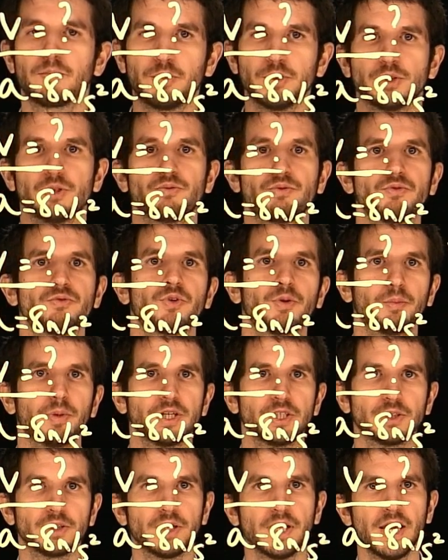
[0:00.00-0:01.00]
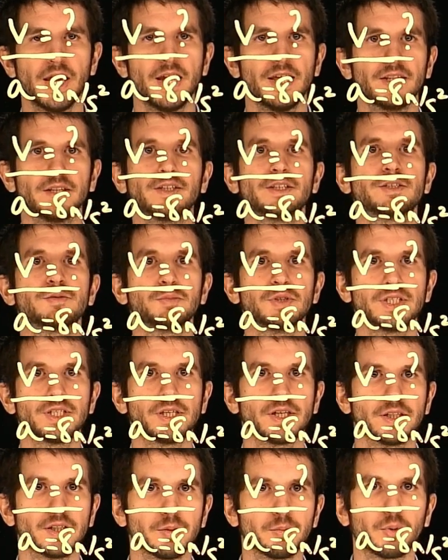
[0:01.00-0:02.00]
piece of information that is
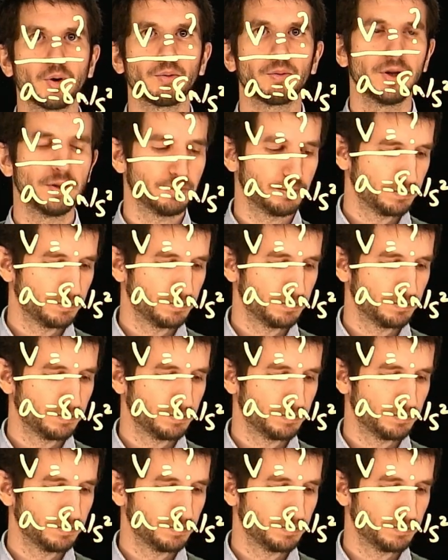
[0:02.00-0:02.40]
missing in the problem.